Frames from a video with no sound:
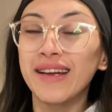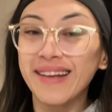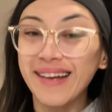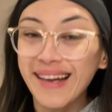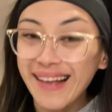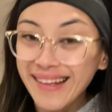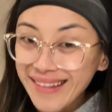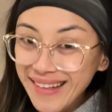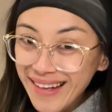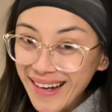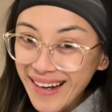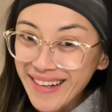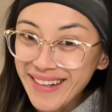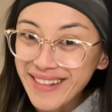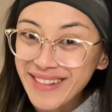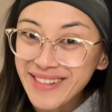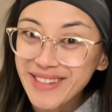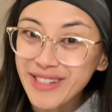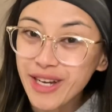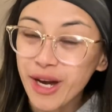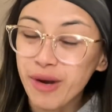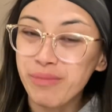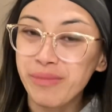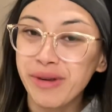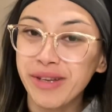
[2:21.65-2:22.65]
Alliance
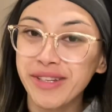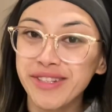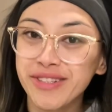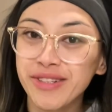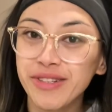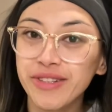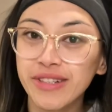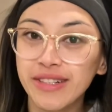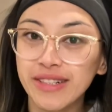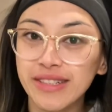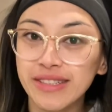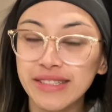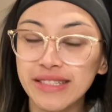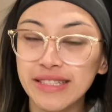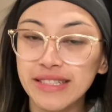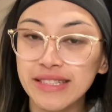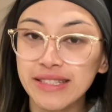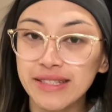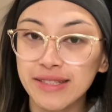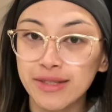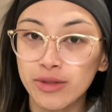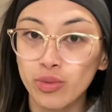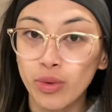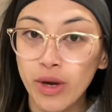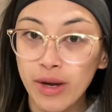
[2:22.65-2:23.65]
on Mental
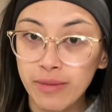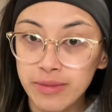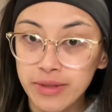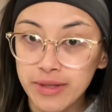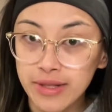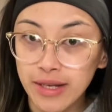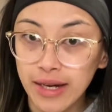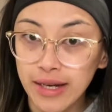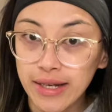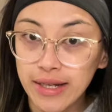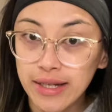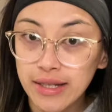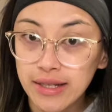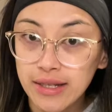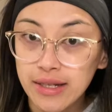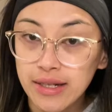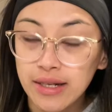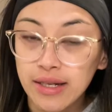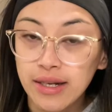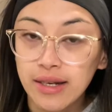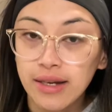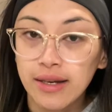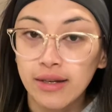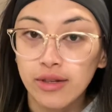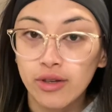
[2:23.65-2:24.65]
Illness's website
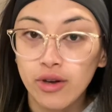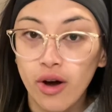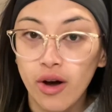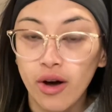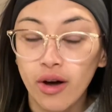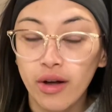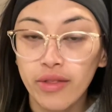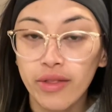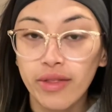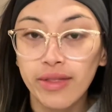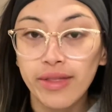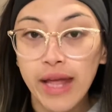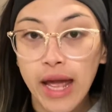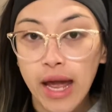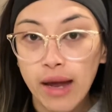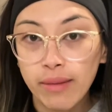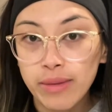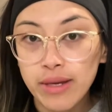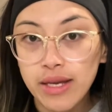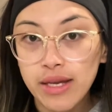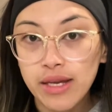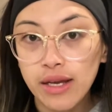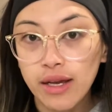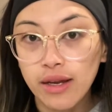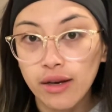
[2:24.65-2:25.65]
called
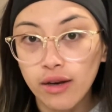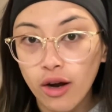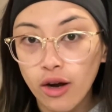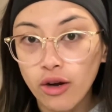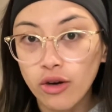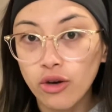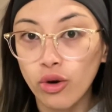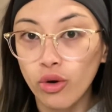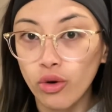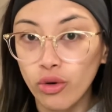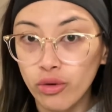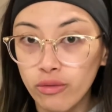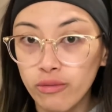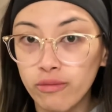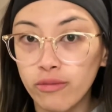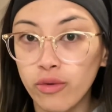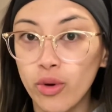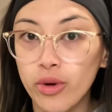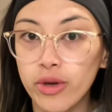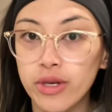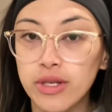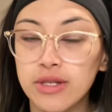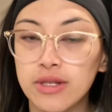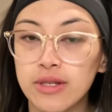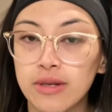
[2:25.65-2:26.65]
NAMI in Our Own
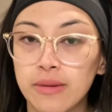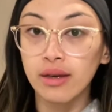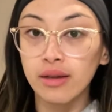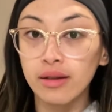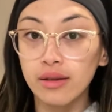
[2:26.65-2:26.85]
Voice.